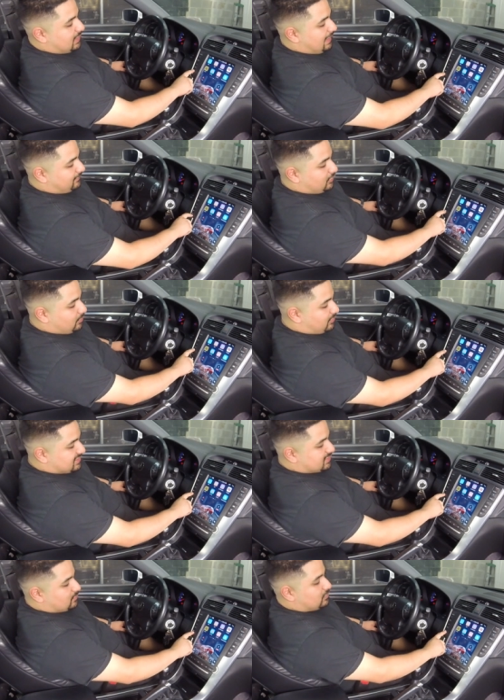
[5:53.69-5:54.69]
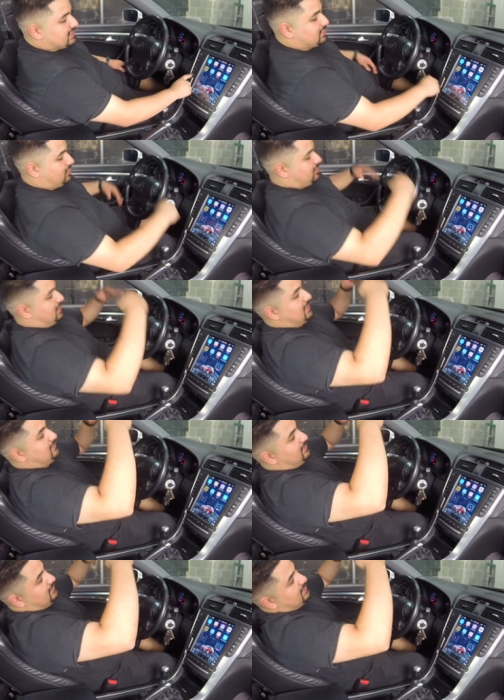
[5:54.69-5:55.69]
after you press them, return
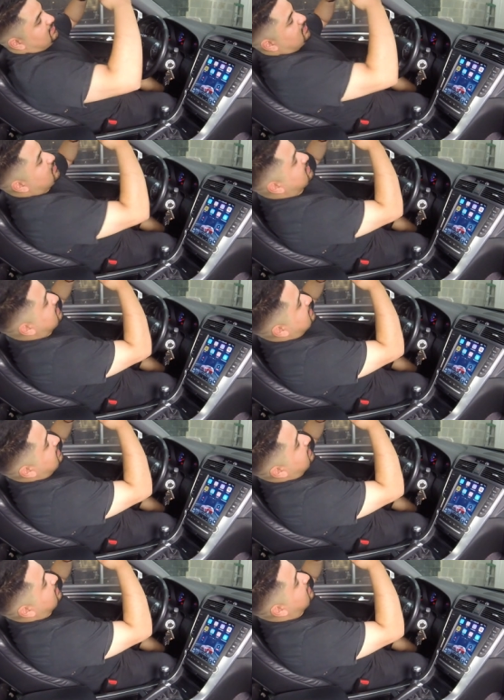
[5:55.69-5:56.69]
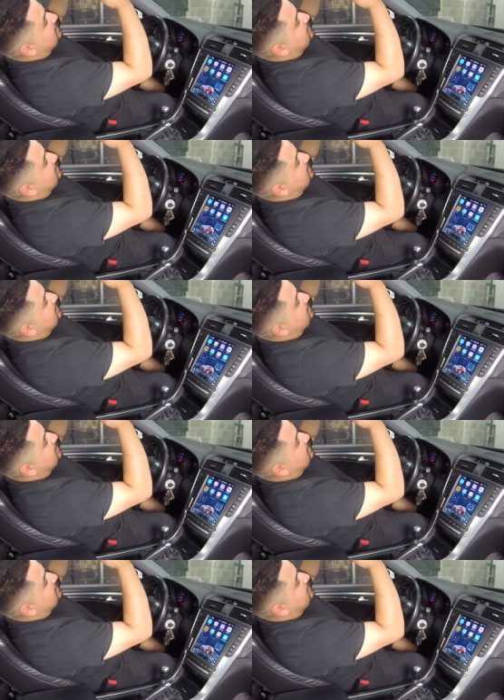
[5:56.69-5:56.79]
evenly, so to say, like